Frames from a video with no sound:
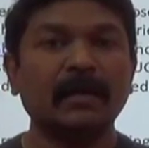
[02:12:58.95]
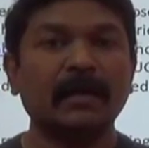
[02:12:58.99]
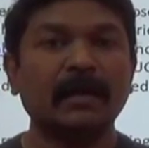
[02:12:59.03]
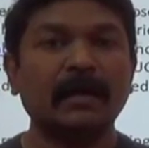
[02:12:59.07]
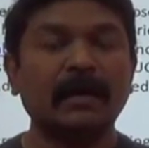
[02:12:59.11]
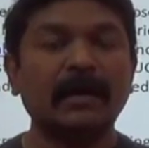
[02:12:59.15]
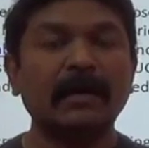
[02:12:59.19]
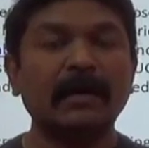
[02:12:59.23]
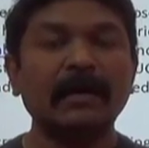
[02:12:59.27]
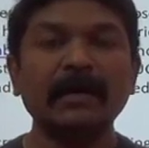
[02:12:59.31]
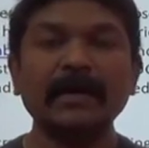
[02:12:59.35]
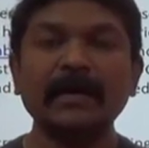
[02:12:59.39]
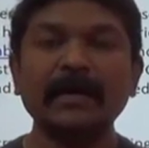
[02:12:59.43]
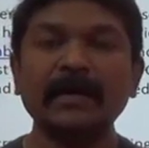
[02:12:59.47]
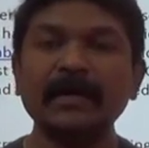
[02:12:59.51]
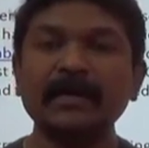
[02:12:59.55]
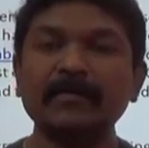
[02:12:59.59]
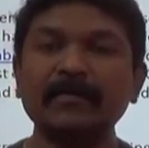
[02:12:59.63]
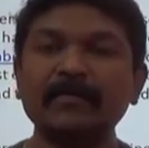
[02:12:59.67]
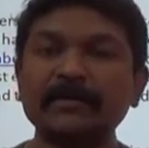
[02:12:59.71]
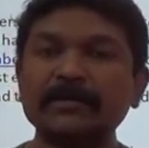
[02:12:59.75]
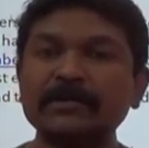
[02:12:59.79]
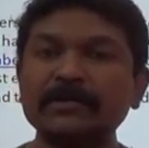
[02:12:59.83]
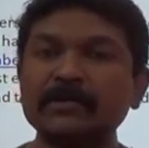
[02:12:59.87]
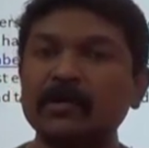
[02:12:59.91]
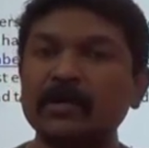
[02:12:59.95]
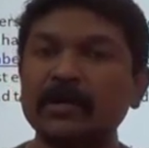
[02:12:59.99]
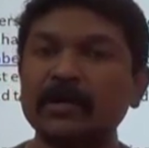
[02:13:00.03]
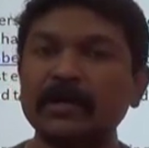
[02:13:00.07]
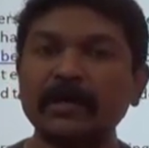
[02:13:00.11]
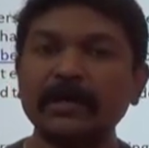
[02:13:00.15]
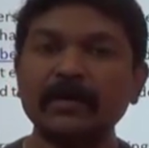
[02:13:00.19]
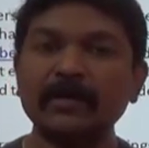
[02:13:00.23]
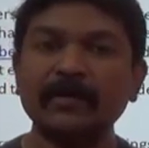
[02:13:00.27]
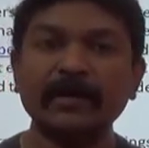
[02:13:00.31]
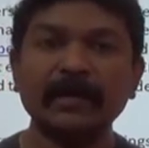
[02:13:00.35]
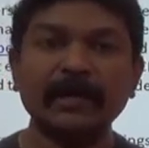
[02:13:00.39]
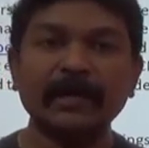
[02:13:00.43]
Earlier it was not a
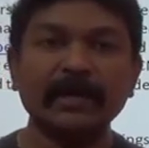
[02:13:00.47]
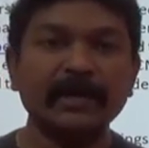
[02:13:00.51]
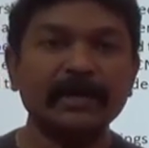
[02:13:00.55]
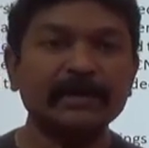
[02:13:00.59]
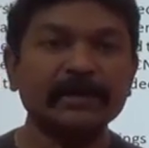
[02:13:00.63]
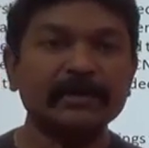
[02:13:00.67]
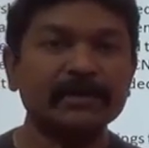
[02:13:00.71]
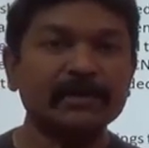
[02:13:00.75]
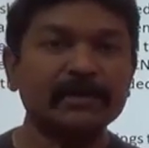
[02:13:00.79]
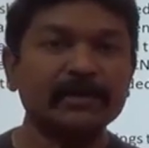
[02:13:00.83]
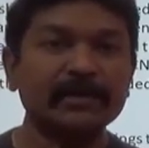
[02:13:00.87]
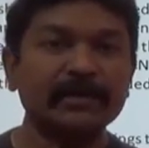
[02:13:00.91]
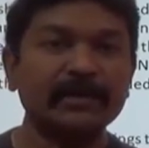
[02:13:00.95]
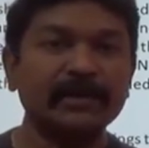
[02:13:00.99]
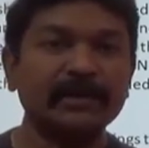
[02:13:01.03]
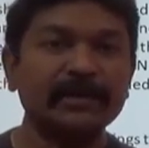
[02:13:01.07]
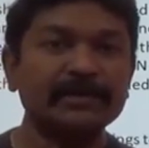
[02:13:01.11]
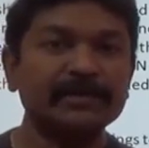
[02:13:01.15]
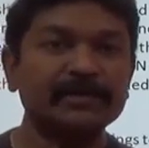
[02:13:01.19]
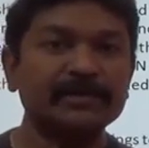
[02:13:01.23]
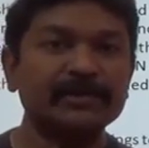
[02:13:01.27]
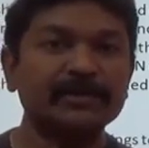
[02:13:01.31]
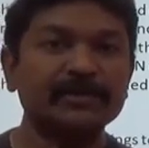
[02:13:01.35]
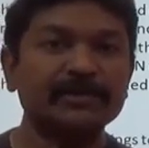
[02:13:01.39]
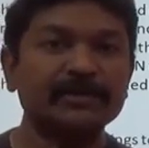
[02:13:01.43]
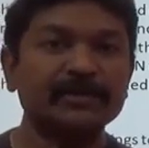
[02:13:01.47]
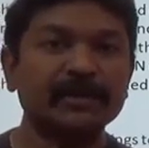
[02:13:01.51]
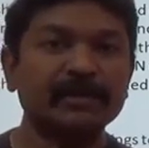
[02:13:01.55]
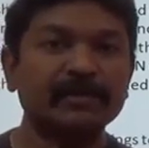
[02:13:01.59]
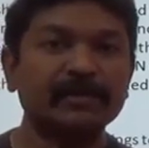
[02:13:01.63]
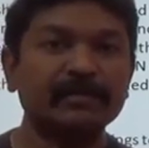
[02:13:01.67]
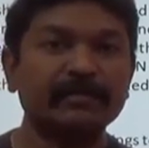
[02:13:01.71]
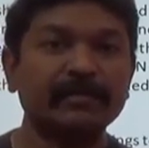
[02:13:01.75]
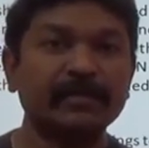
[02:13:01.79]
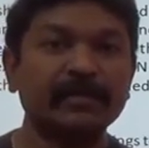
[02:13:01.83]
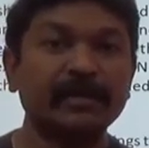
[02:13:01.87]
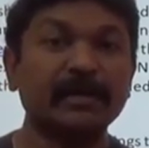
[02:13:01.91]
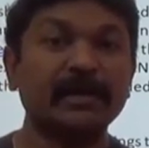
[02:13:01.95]
United Nations
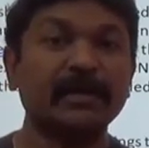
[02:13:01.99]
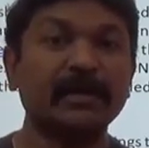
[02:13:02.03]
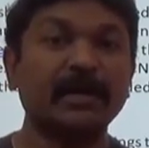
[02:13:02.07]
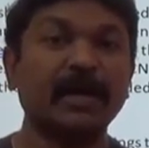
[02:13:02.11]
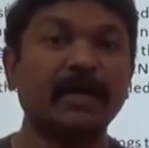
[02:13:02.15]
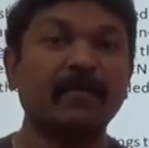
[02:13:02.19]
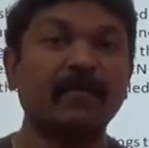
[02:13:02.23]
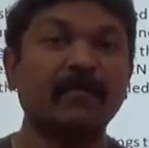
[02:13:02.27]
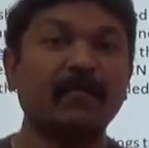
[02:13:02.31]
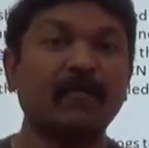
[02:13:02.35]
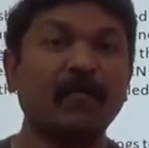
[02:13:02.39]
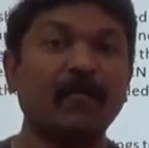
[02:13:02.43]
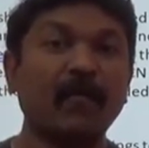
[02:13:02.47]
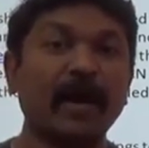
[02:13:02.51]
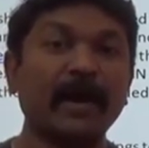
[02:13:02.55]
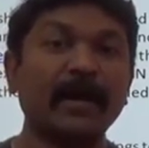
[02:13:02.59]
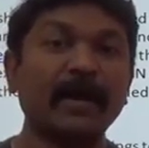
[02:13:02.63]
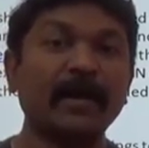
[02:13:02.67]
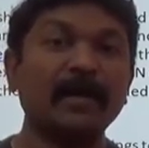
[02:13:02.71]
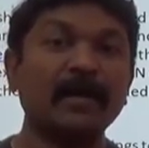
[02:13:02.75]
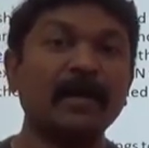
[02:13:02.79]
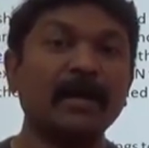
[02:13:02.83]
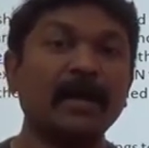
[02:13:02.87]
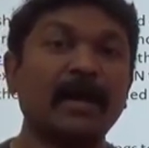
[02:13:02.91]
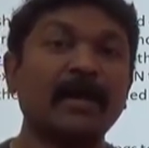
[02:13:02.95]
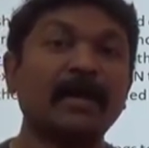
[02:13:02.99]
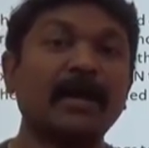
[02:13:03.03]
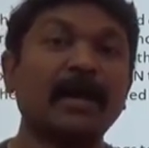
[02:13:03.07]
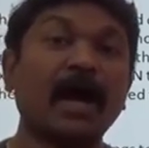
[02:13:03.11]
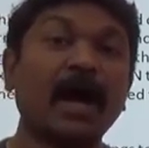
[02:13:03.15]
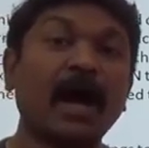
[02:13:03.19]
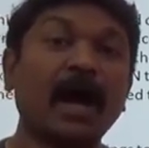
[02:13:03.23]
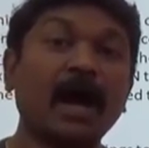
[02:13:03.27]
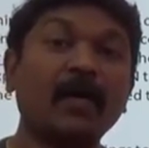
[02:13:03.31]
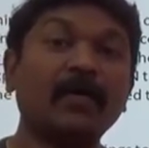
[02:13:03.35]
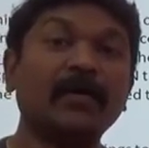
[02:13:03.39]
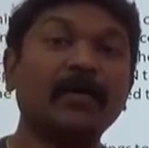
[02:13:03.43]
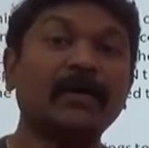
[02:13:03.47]
institution, but why and
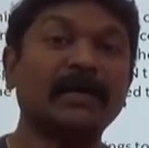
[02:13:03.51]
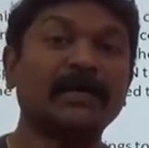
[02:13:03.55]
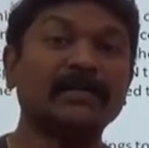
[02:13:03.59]
how it has